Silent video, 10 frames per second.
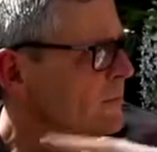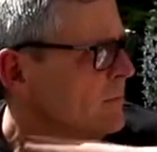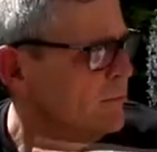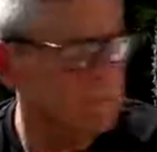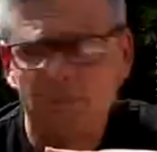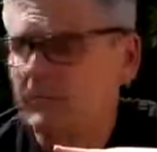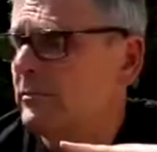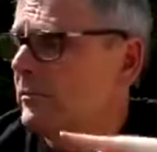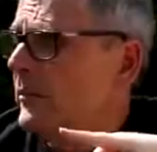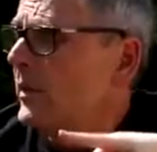
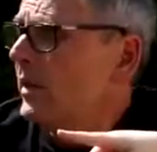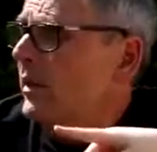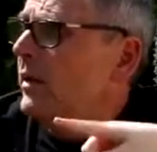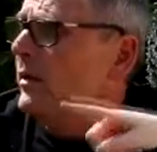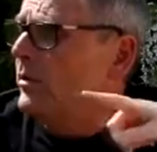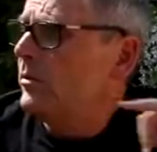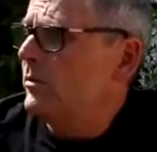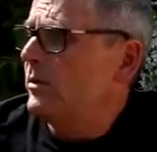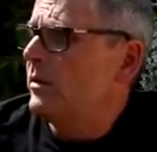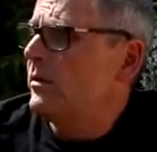
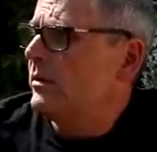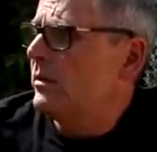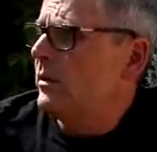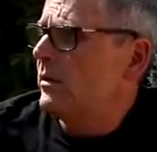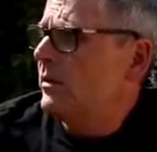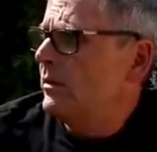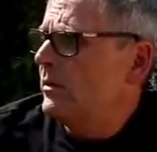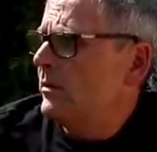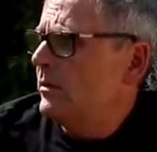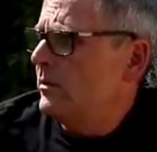
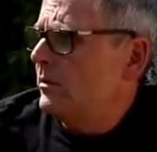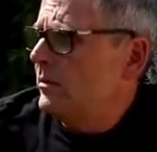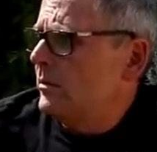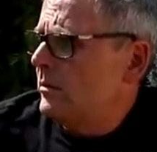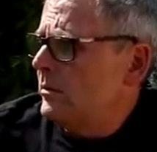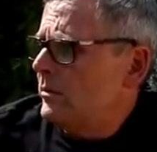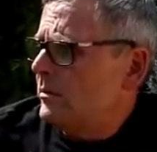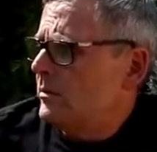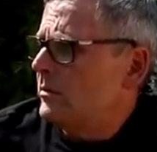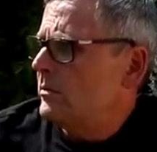
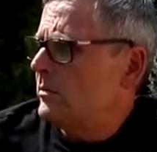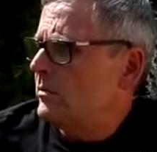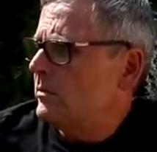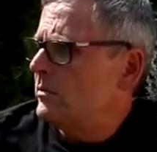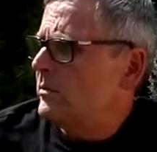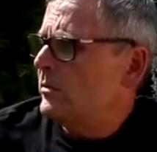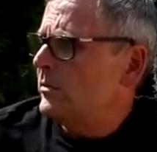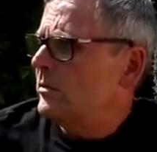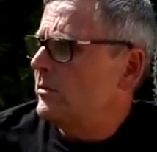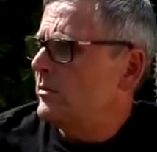
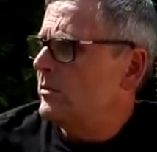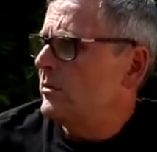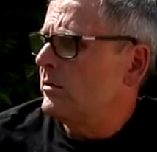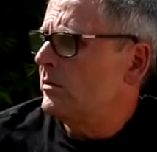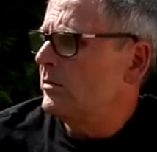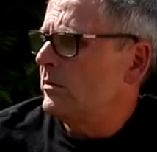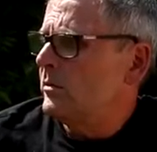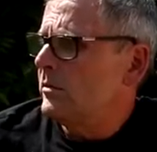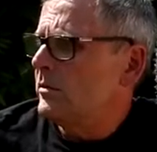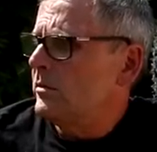
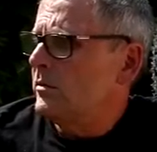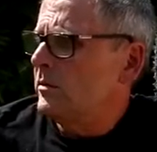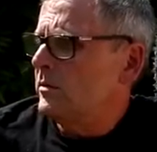This person isn't speaking.